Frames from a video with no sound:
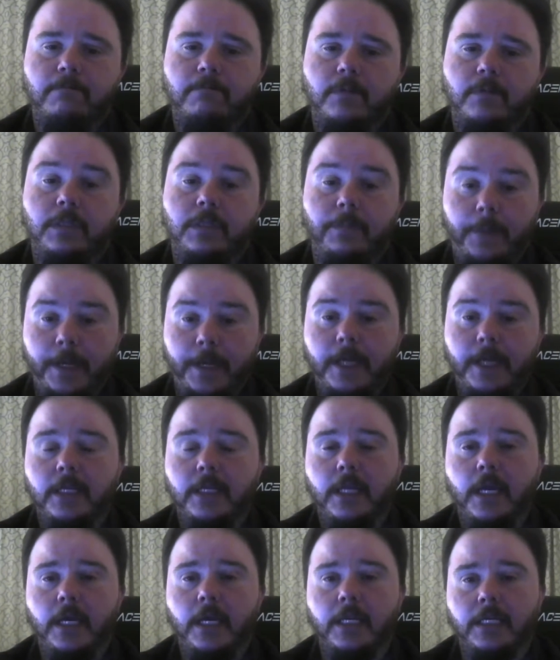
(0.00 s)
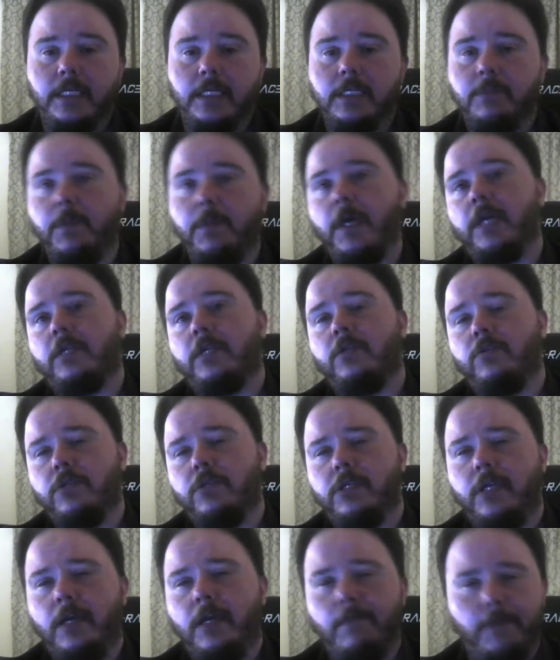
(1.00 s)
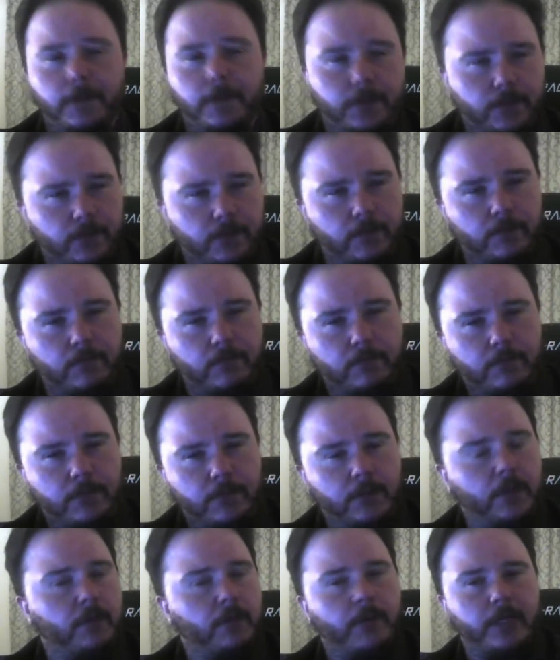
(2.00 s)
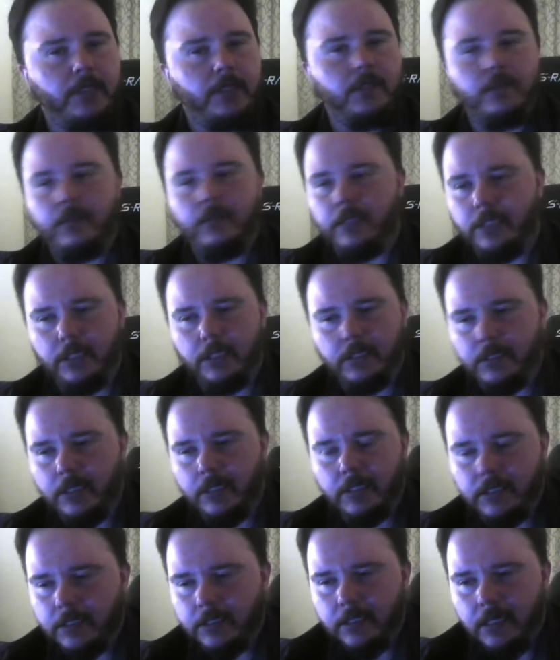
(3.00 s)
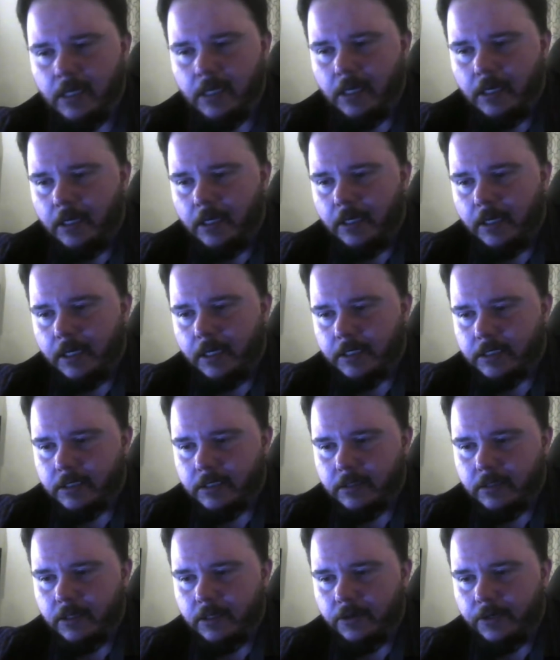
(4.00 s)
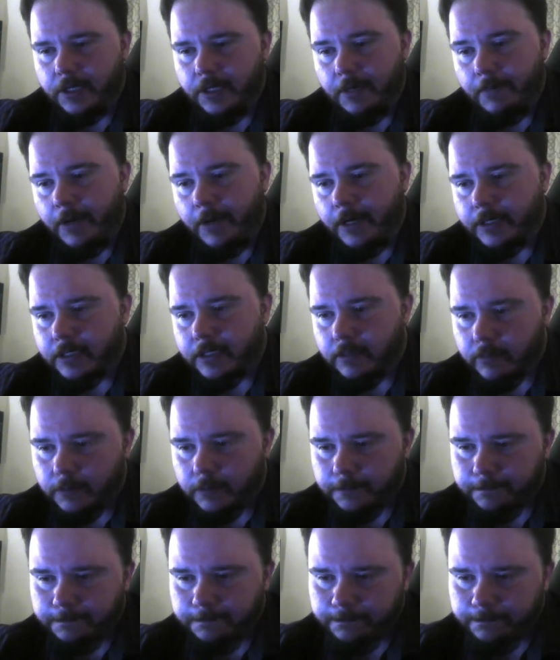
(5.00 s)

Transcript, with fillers: depend and expect your scammer to to get arrested. It just it's it's nearly impossible.